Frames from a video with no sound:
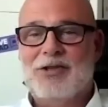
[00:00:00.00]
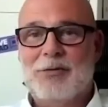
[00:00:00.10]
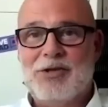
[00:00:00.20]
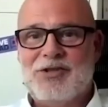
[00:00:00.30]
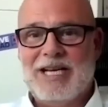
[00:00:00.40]
You
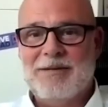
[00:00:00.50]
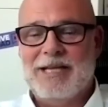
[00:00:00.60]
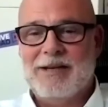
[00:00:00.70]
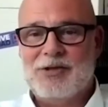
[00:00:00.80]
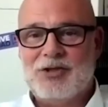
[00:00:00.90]
were just telling me
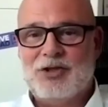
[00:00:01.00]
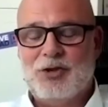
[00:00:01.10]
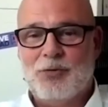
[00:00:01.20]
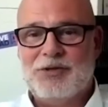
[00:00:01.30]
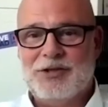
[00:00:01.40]
there was a
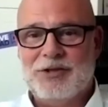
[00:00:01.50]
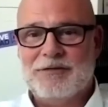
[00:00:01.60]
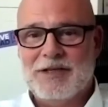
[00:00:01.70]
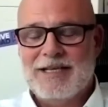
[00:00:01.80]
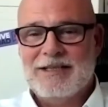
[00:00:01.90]
shortage
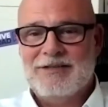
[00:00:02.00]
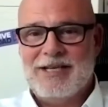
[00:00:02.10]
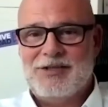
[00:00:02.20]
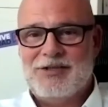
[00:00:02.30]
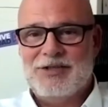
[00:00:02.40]
of
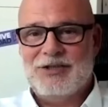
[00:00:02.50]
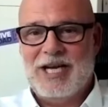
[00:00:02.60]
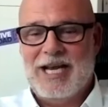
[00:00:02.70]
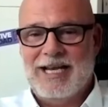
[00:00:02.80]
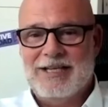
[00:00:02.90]
desks and
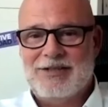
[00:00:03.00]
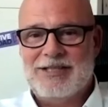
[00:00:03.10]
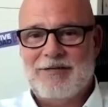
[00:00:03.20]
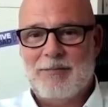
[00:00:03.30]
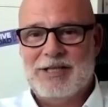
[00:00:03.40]
chairs
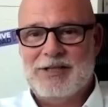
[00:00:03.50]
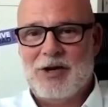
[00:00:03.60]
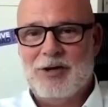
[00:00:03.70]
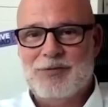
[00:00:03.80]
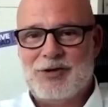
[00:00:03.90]
because everybody's
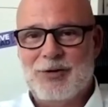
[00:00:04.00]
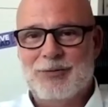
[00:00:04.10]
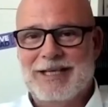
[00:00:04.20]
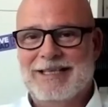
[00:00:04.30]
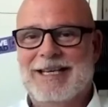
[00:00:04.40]

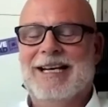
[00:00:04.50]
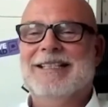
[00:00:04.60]
homeschooling. Yeah.